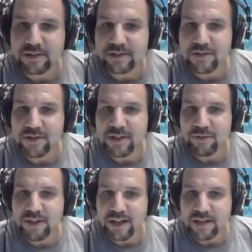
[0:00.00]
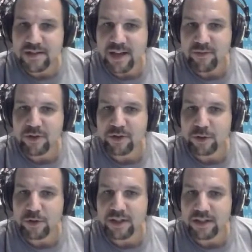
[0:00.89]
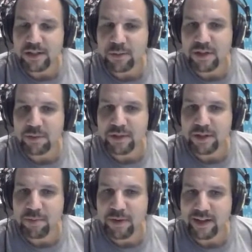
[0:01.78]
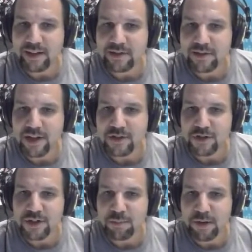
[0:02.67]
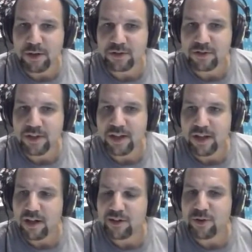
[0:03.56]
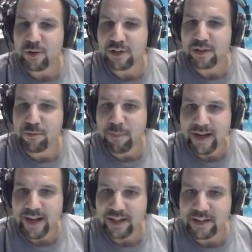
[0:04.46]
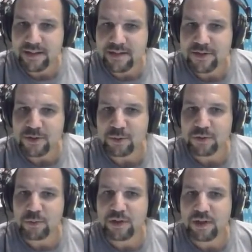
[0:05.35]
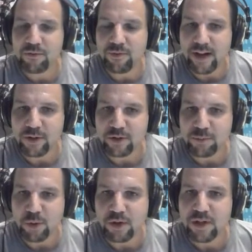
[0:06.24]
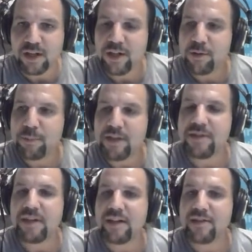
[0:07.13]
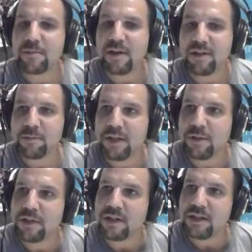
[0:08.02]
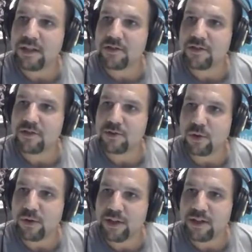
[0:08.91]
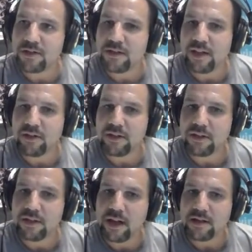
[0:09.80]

this evening at 7:30, there will be a panel discussion about alternative backends, so you will find out more. Basically, Semantic MediaWiki is storing its data. It